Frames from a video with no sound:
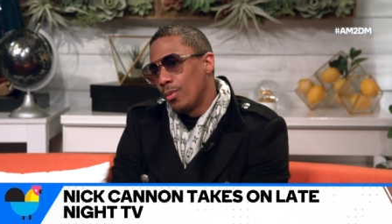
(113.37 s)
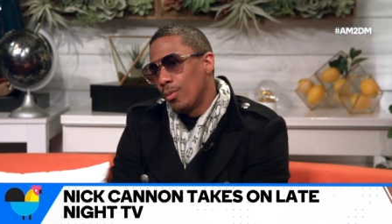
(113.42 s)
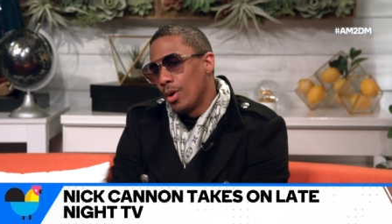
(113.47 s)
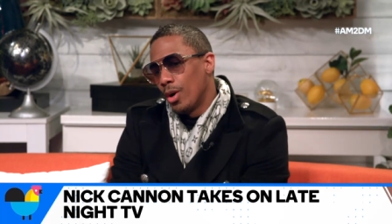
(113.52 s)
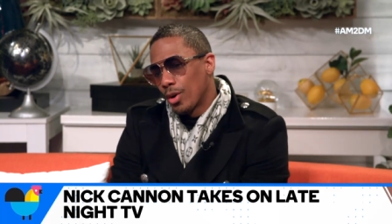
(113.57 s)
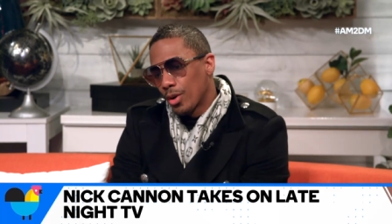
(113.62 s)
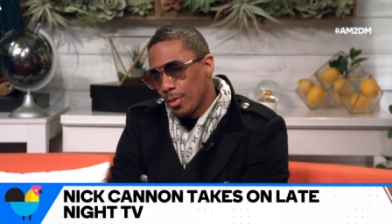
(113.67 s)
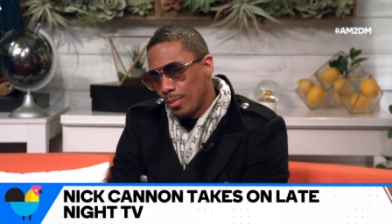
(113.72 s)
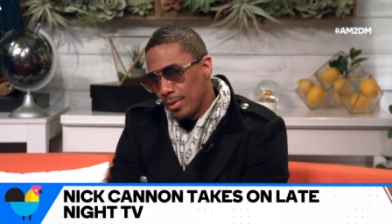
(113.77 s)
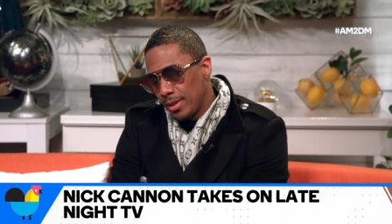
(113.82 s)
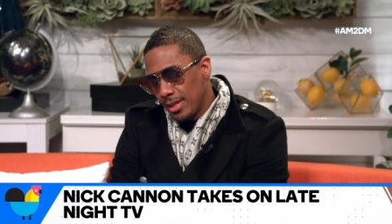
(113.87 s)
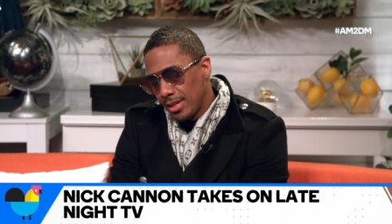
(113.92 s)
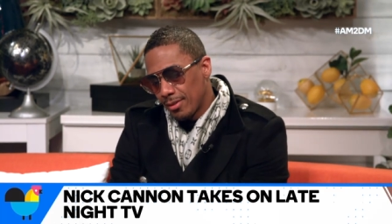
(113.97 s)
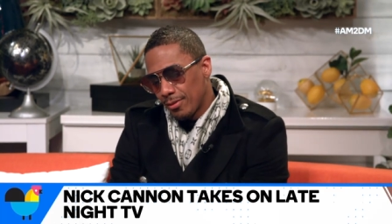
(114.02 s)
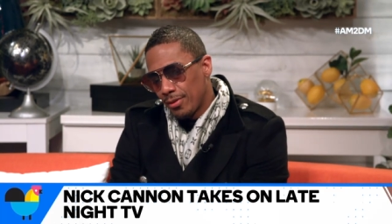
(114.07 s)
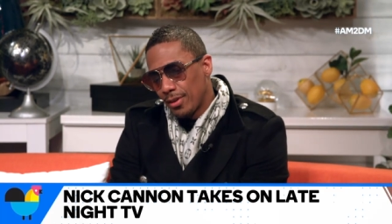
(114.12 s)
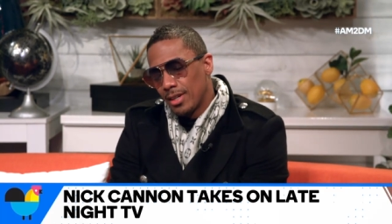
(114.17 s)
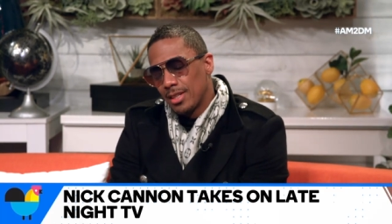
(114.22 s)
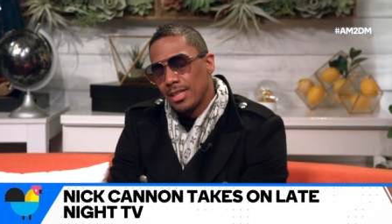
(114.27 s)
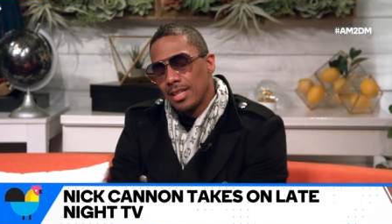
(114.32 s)
welcoming,
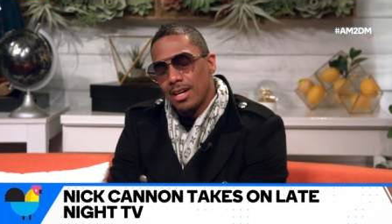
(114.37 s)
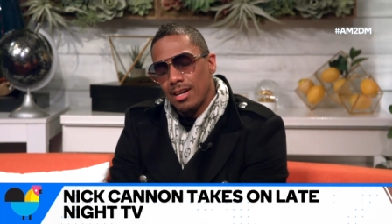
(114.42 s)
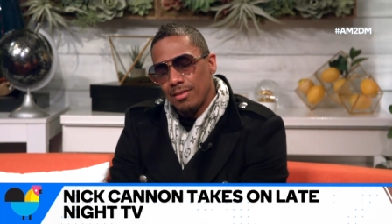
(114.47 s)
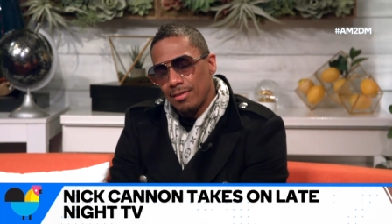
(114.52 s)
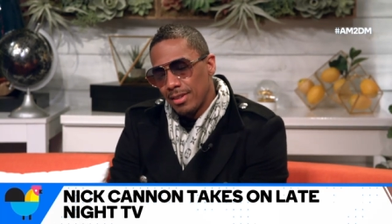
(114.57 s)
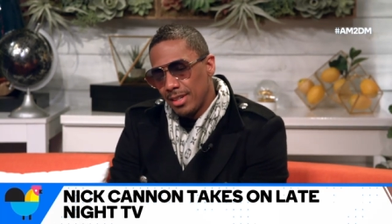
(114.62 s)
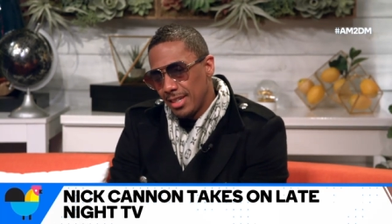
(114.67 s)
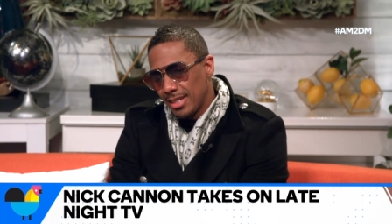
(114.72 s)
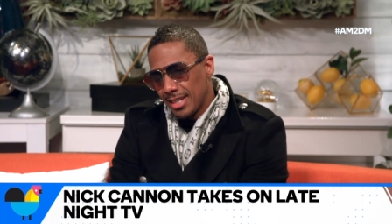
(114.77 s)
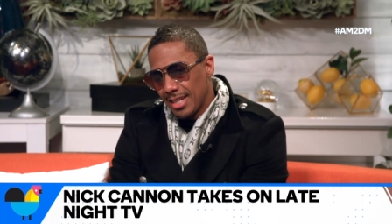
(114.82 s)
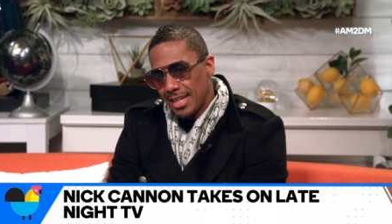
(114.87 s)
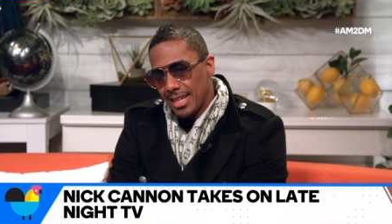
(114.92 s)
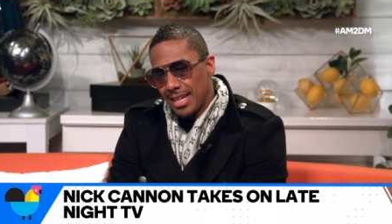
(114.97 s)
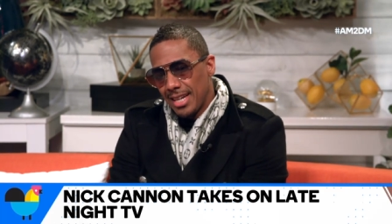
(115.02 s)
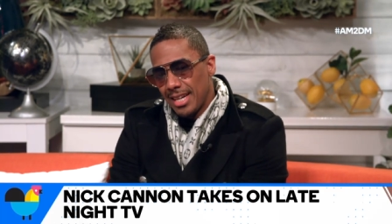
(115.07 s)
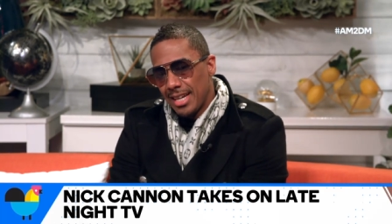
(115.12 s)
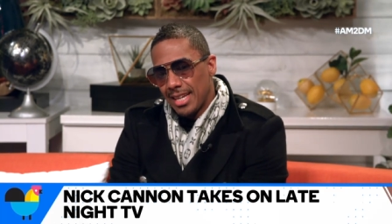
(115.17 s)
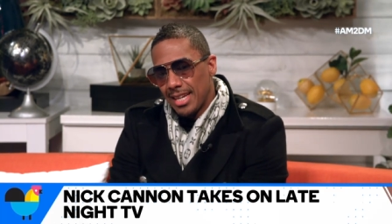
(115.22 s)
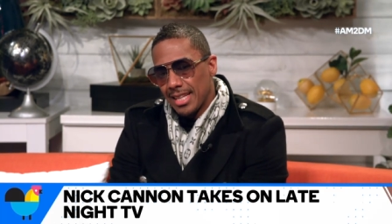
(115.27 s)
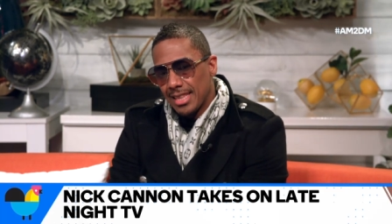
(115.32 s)
fun-loving,
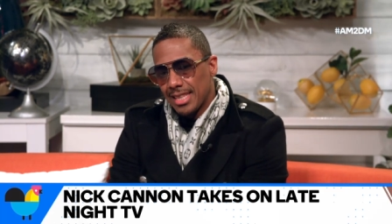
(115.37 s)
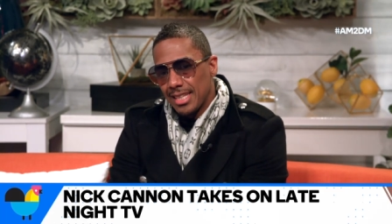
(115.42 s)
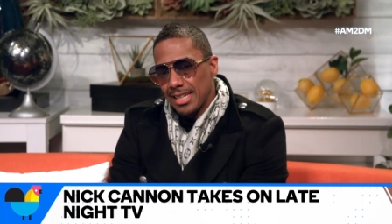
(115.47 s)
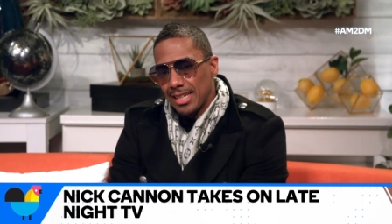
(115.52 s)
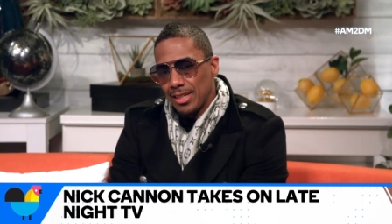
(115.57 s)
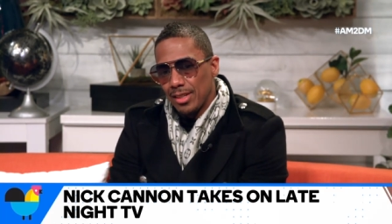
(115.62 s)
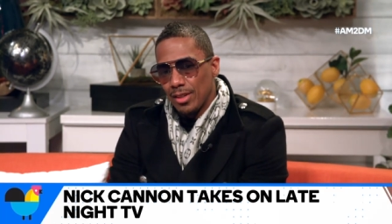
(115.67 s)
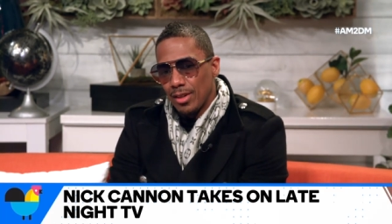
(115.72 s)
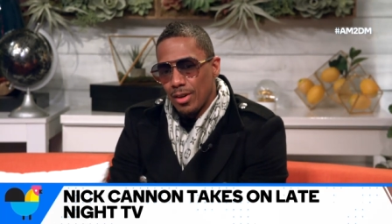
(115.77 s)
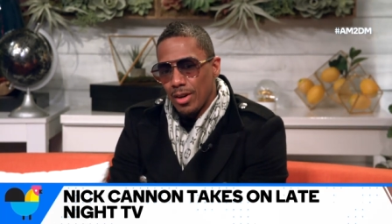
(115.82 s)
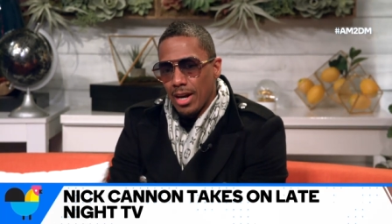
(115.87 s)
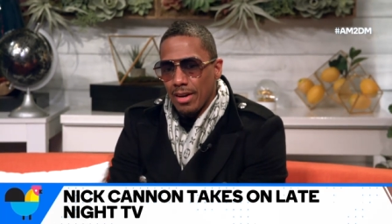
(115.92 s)
and I think, you know,